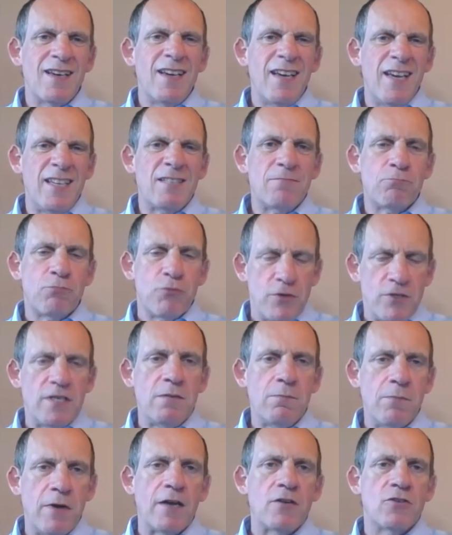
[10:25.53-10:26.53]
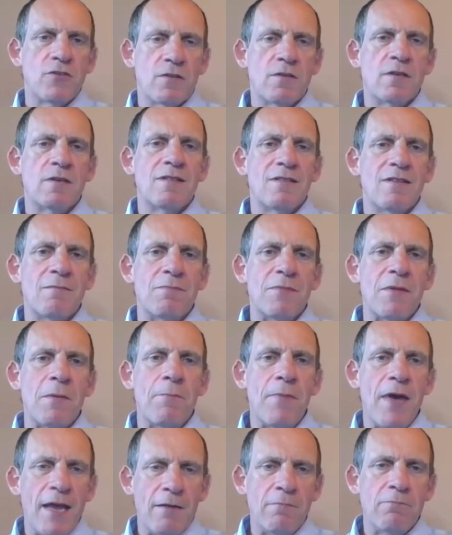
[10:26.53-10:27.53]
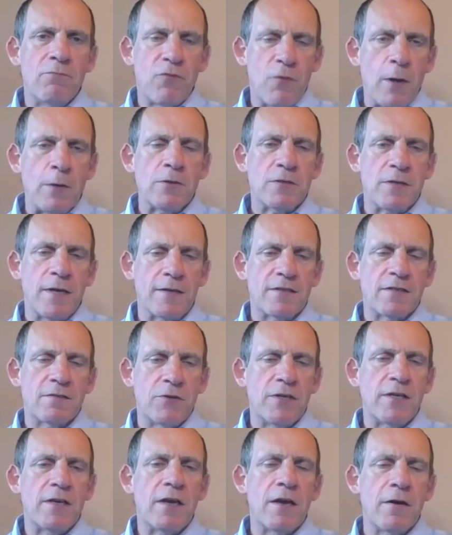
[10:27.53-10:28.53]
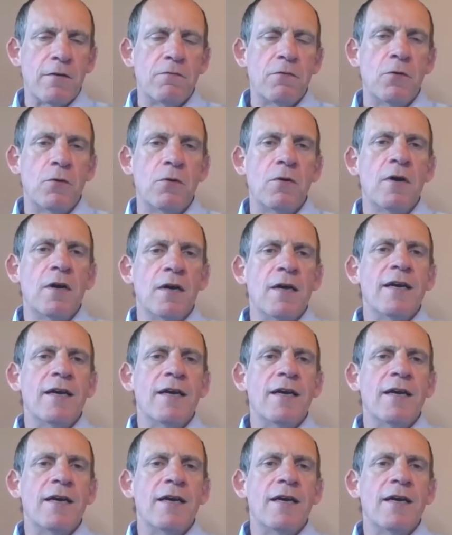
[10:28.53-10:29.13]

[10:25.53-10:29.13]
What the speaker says: is pretty much the main process we go for